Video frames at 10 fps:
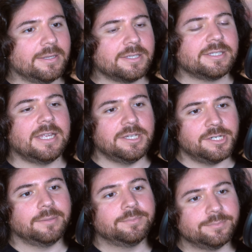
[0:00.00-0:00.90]
I think they
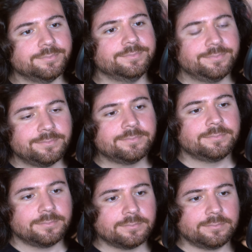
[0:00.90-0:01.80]
just had to get it.
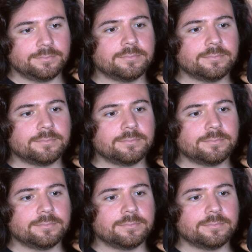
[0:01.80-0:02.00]
Yeah,